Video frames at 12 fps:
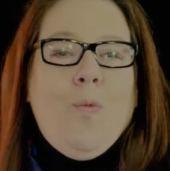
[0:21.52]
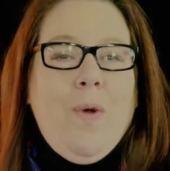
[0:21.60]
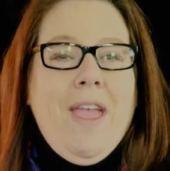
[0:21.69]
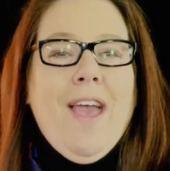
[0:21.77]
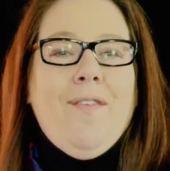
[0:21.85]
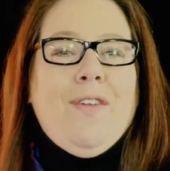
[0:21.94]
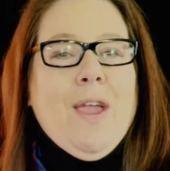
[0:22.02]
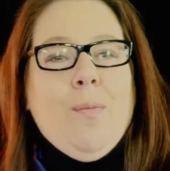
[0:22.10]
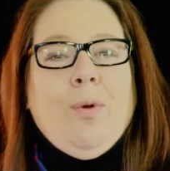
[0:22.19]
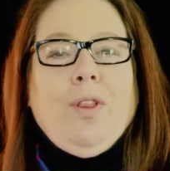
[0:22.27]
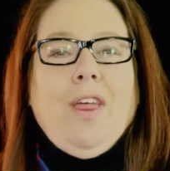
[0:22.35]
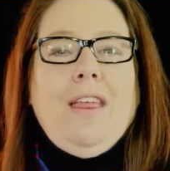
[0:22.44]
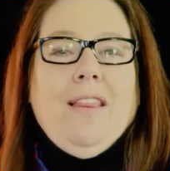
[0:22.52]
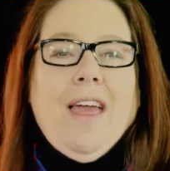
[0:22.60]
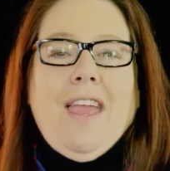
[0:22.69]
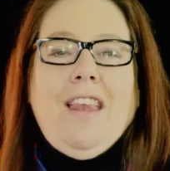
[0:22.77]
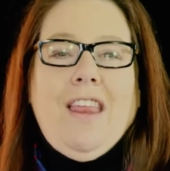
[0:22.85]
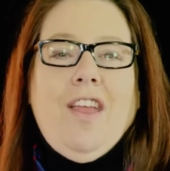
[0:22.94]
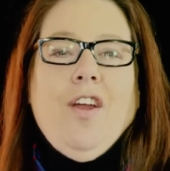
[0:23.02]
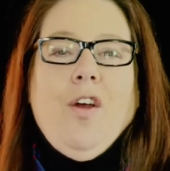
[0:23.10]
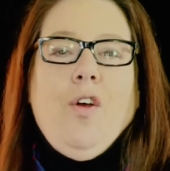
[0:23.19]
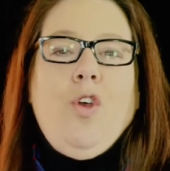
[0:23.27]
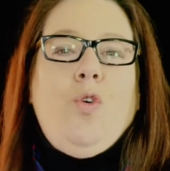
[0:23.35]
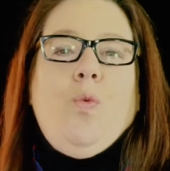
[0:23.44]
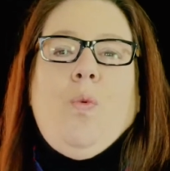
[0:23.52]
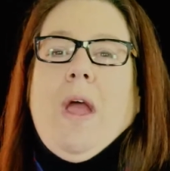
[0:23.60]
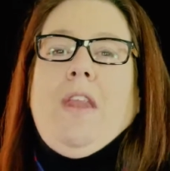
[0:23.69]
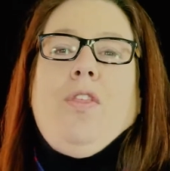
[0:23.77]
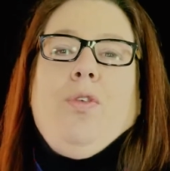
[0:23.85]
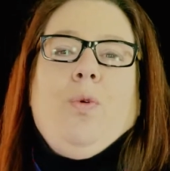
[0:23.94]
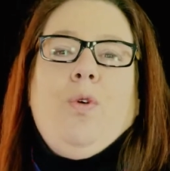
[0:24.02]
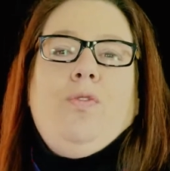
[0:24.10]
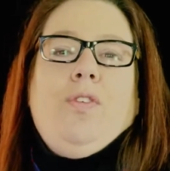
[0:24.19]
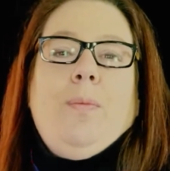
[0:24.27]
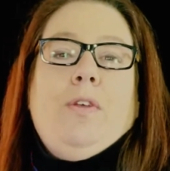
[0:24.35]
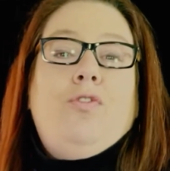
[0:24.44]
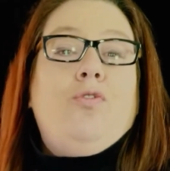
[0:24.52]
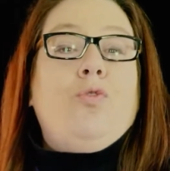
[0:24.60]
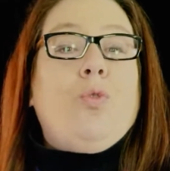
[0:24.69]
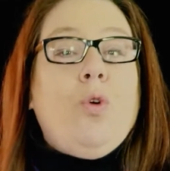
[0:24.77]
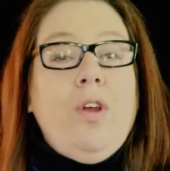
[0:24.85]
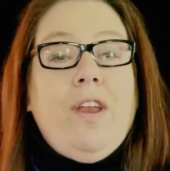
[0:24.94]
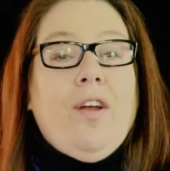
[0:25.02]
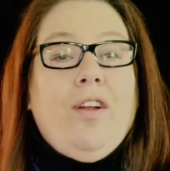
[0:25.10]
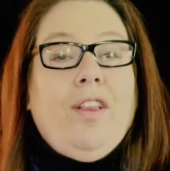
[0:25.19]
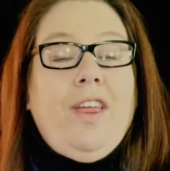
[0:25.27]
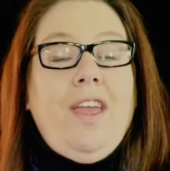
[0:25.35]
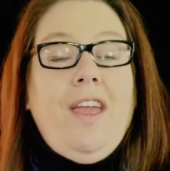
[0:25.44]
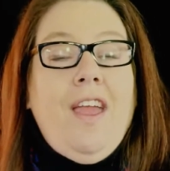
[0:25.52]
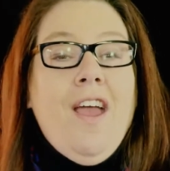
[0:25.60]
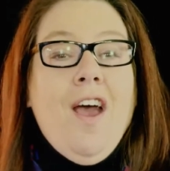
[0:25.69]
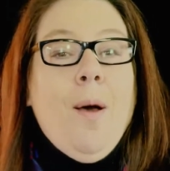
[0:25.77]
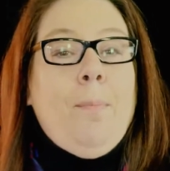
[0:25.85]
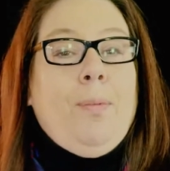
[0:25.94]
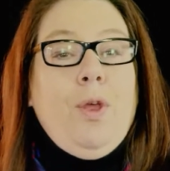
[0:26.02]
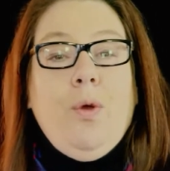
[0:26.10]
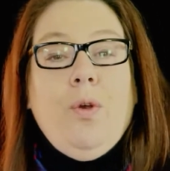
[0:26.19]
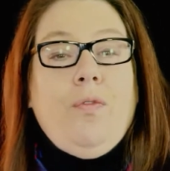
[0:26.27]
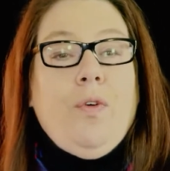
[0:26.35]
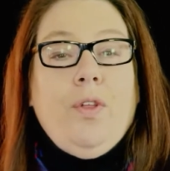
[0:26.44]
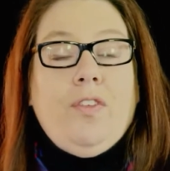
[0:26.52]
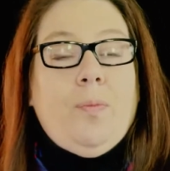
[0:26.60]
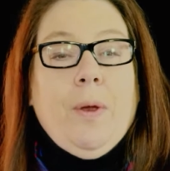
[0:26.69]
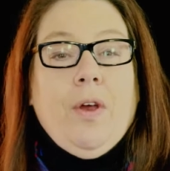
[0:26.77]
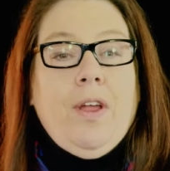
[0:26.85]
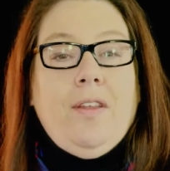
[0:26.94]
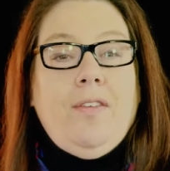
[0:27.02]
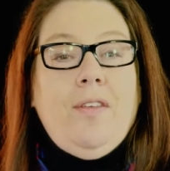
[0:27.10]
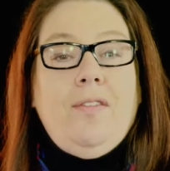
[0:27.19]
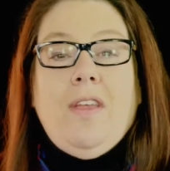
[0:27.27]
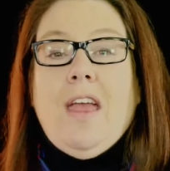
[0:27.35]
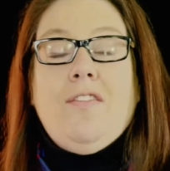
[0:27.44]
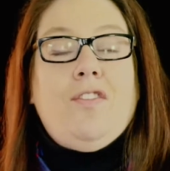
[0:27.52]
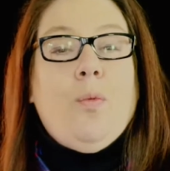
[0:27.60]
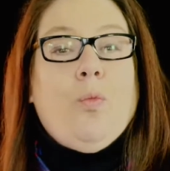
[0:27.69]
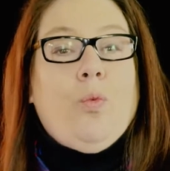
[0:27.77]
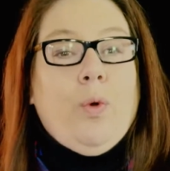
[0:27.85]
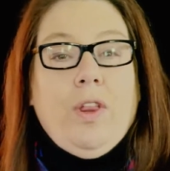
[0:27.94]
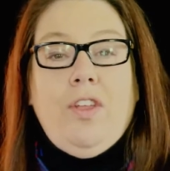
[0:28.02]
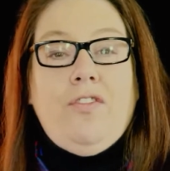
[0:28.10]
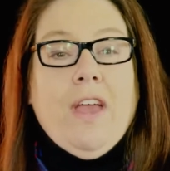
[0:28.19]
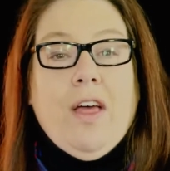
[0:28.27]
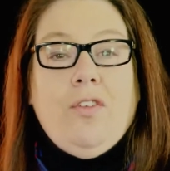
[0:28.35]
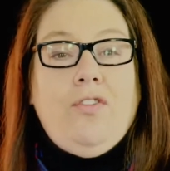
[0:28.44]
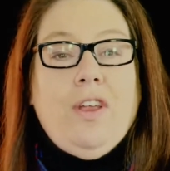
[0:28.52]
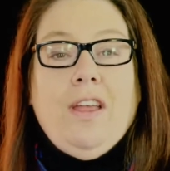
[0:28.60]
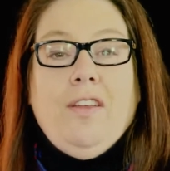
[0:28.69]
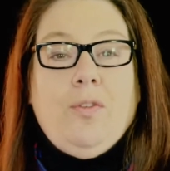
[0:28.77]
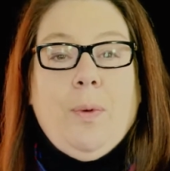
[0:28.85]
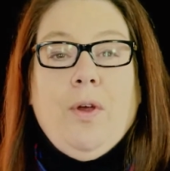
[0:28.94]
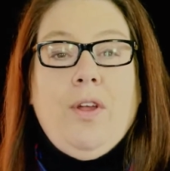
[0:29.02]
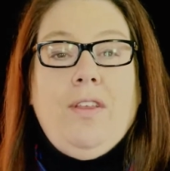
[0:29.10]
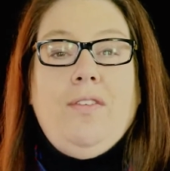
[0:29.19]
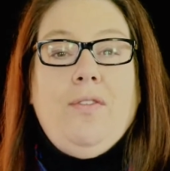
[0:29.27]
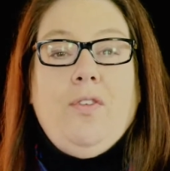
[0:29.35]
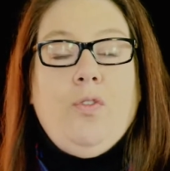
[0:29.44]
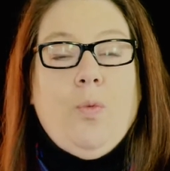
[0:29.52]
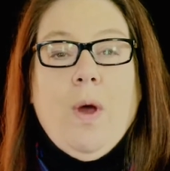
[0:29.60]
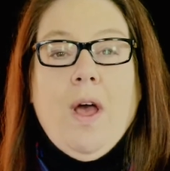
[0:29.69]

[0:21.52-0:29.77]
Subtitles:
We have Kimberly Layne here, who went through some extraordinarily beautiful experiences and some really challenging experiences as